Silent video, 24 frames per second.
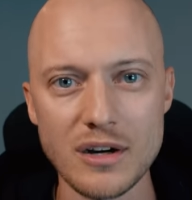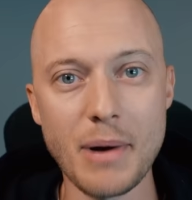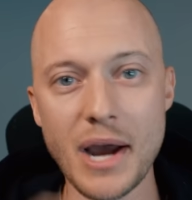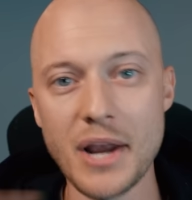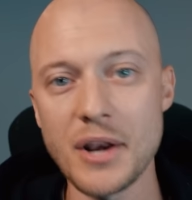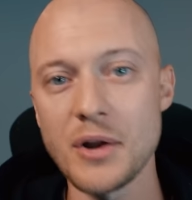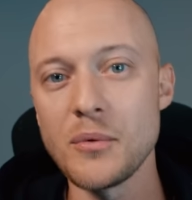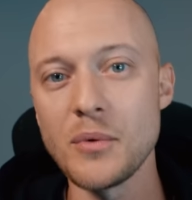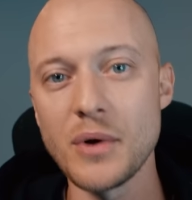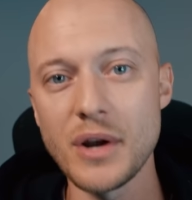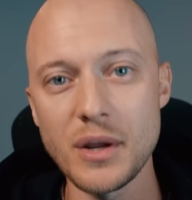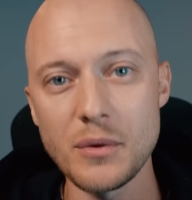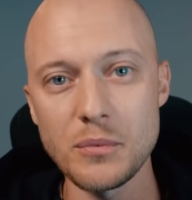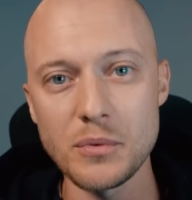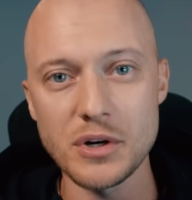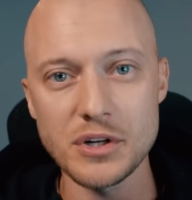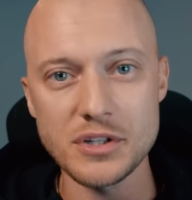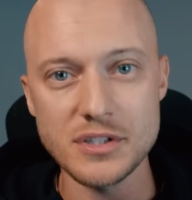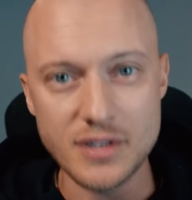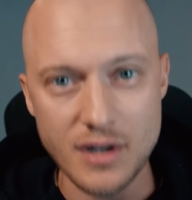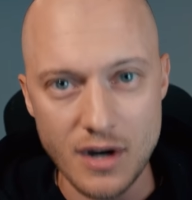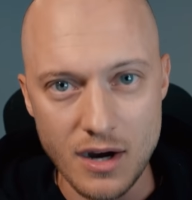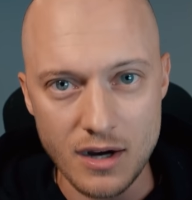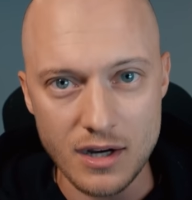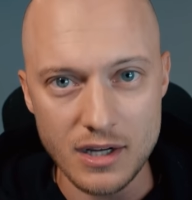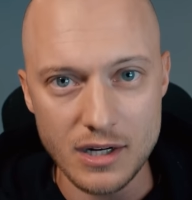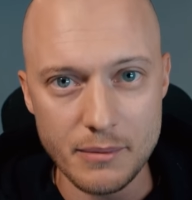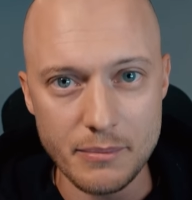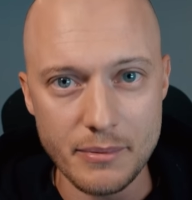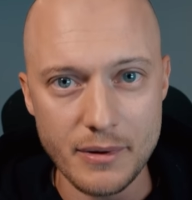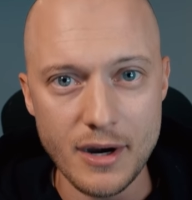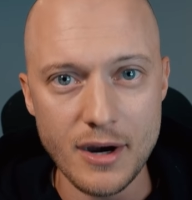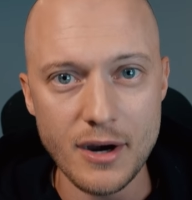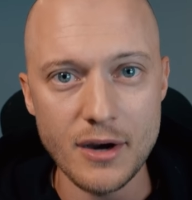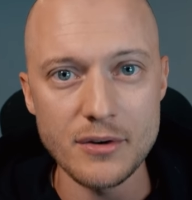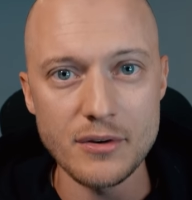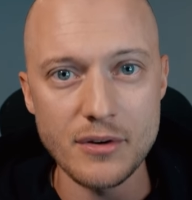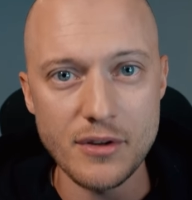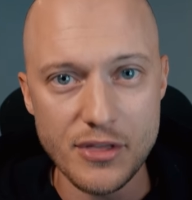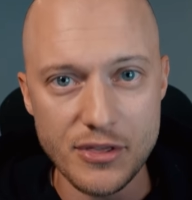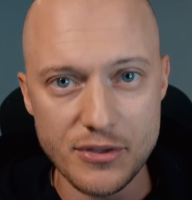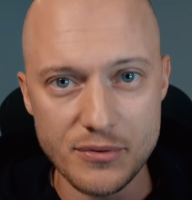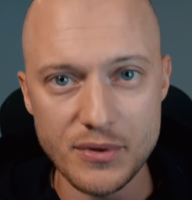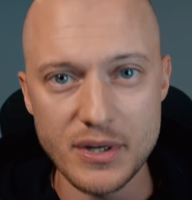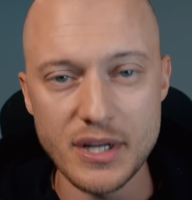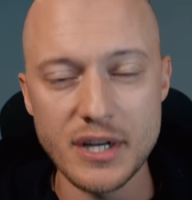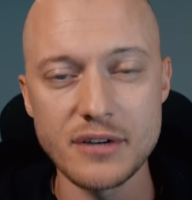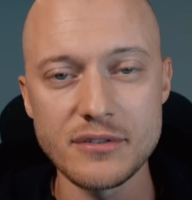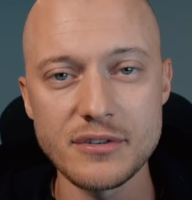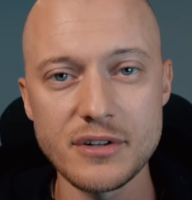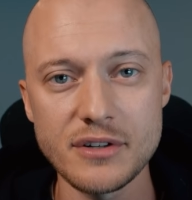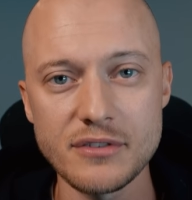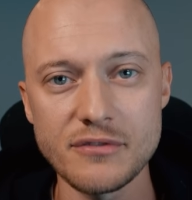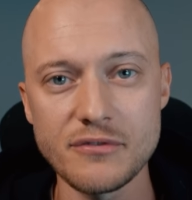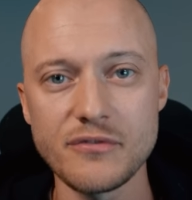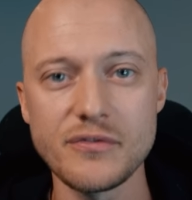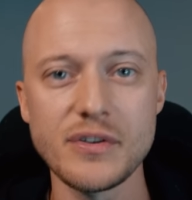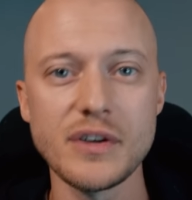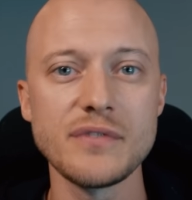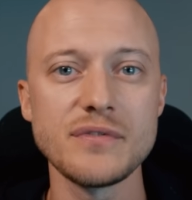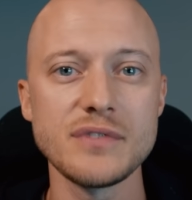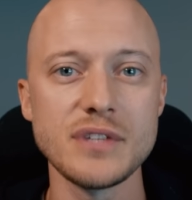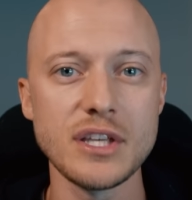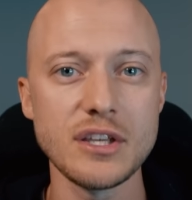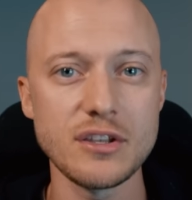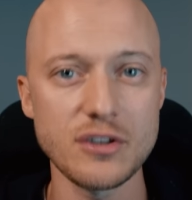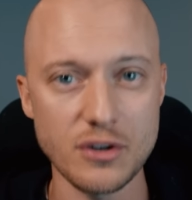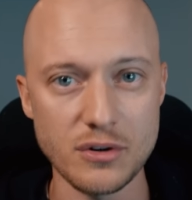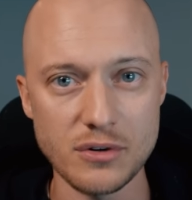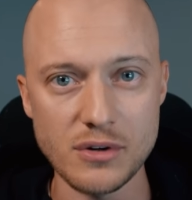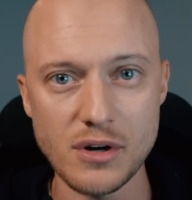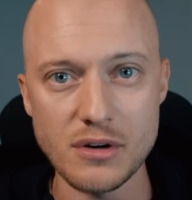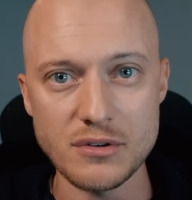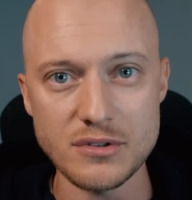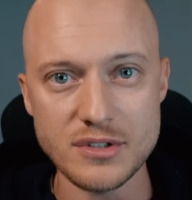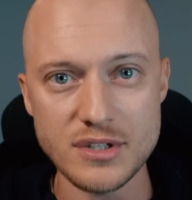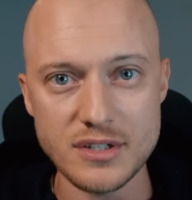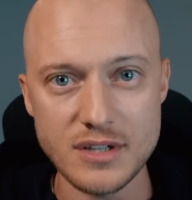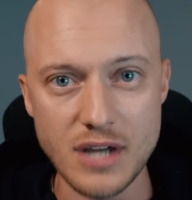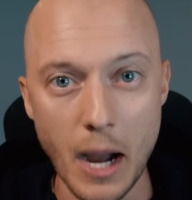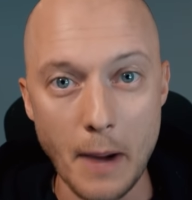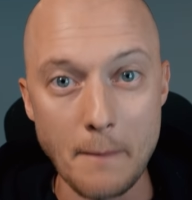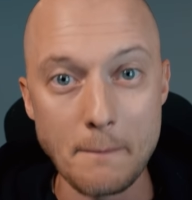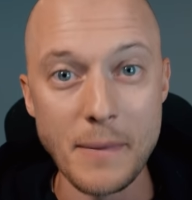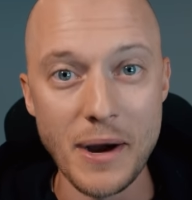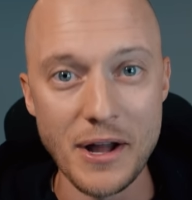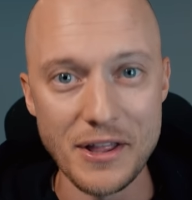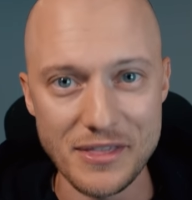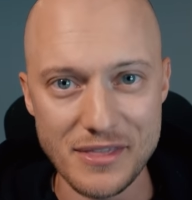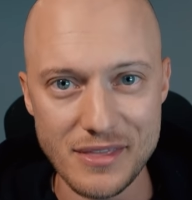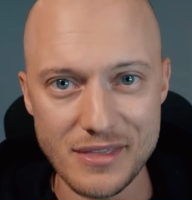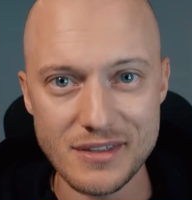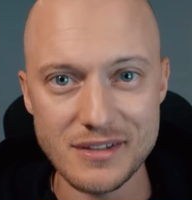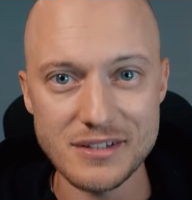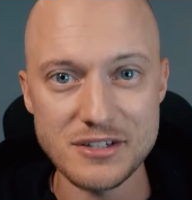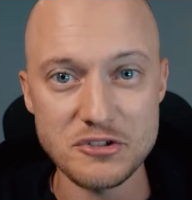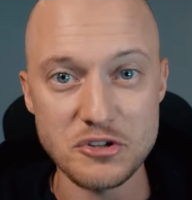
By the way, we're talking about 350 euros a month.